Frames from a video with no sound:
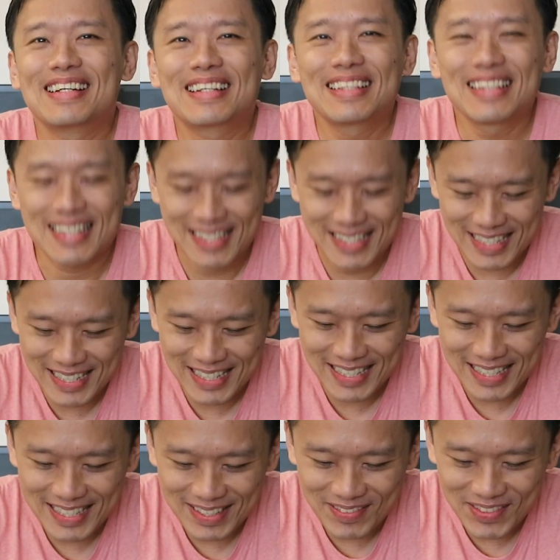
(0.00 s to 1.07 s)
Classic
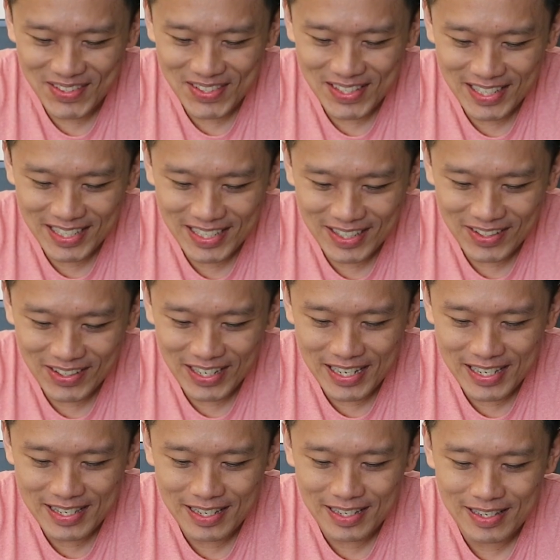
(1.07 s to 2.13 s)
music. Okay, it
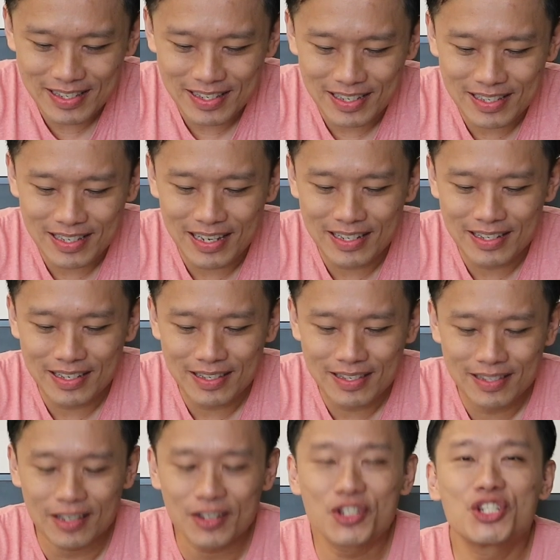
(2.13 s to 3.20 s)
says
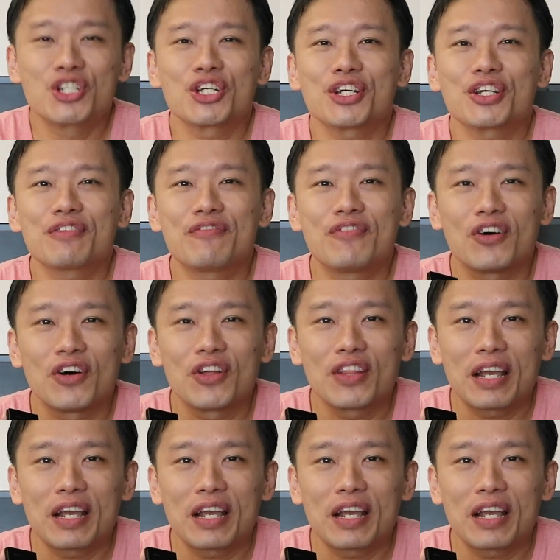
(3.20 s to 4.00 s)
searching for